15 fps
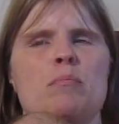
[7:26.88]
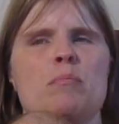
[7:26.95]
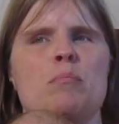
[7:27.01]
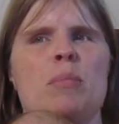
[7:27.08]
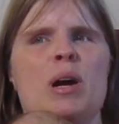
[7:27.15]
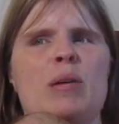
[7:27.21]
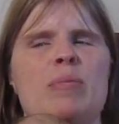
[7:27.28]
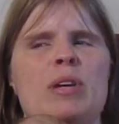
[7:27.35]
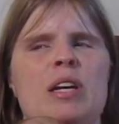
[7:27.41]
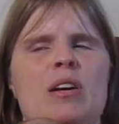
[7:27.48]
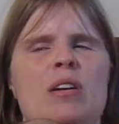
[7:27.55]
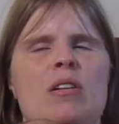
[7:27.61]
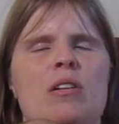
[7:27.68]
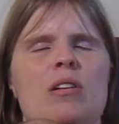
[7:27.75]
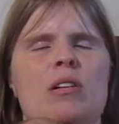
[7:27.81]
might be
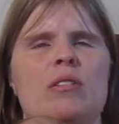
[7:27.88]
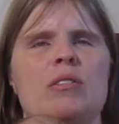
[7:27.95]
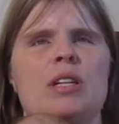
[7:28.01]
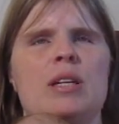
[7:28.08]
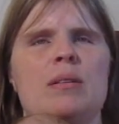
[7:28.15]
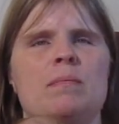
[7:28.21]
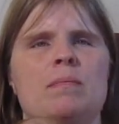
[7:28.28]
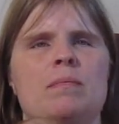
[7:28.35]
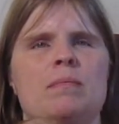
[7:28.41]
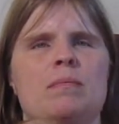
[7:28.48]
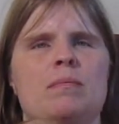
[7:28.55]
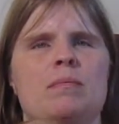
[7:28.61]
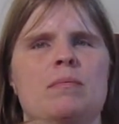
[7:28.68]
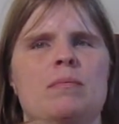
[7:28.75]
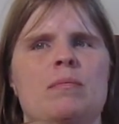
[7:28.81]
called
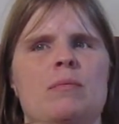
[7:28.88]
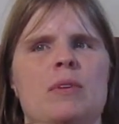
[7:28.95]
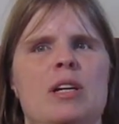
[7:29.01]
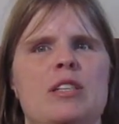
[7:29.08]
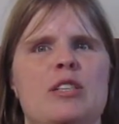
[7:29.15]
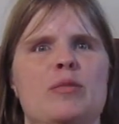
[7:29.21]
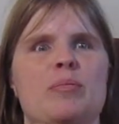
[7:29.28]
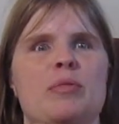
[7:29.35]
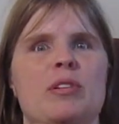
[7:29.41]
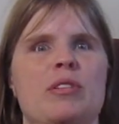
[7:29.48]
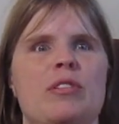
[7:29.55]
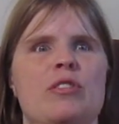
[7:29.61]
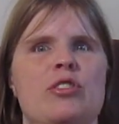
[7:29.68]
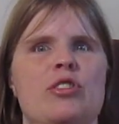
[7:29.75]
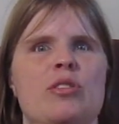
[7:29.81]
a
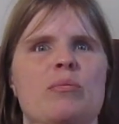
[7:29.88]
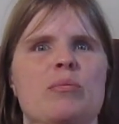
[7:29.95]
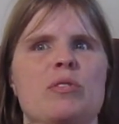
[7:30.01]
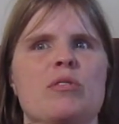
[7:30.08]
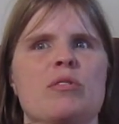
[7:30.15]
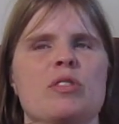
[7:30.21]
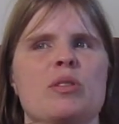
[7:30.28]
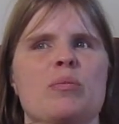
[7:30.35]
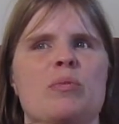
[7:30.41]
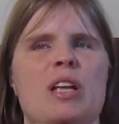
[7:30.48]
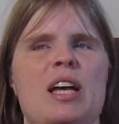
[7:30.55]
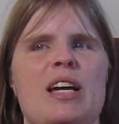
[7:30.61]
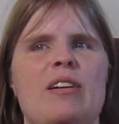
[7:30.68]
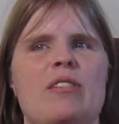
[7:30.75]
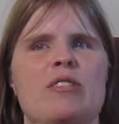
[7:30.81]
splurge homeschool
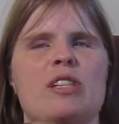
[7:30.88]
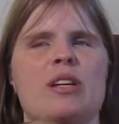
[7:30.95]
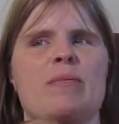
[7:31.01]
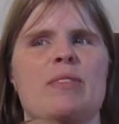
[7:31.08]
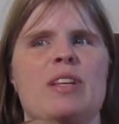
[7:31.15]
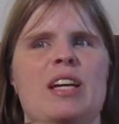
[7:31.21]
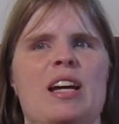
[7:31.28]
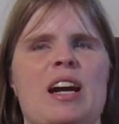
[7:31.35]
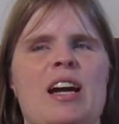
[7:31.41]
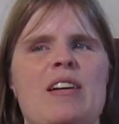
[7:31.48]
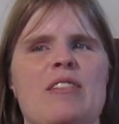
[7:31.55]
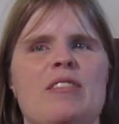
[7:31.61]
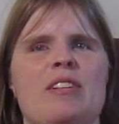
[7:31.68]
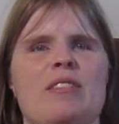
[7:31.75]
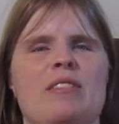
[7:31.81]
supply or something. I
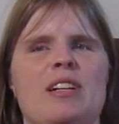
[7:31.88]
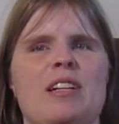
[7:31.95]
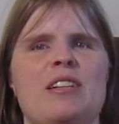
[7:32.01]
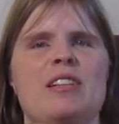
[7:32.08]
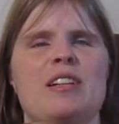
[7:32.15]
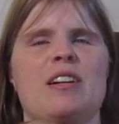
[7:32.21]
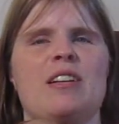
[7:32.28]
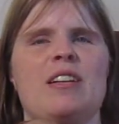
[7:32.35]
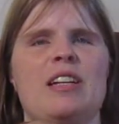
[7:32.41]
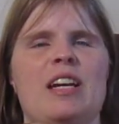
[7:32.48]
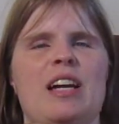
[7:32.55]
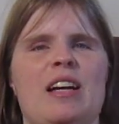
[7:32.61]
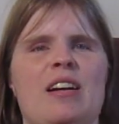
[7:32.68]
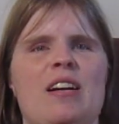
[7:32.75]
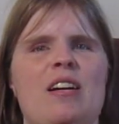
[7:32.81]
don't know what to call it.
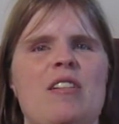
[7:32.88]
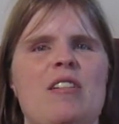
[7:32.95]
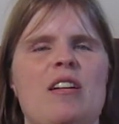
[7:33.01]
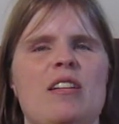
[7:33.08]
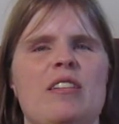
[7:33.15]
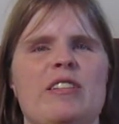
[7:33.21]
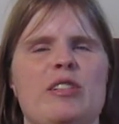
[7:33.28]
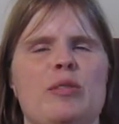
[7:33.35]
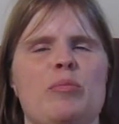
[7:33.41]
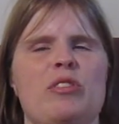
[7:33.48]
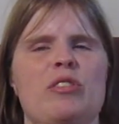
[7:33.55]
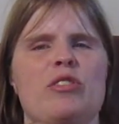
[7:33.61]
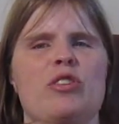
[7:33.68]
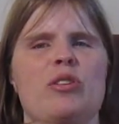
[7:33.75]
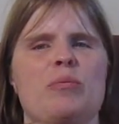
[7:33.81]
Yeah, I'll call it a
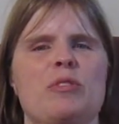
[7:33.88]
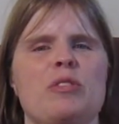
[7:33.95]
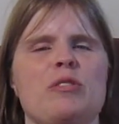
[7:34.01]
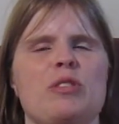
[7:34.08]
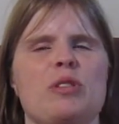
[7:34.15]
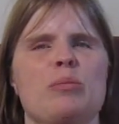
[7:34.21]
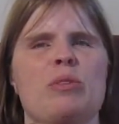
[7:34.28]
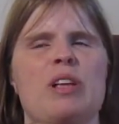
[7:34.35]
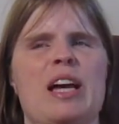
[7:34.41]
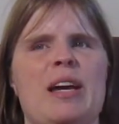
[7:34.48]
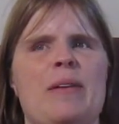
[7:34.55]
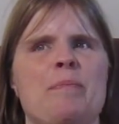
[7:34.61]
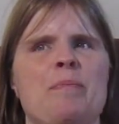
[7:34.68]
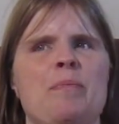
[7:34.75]
splurge homeschool supply.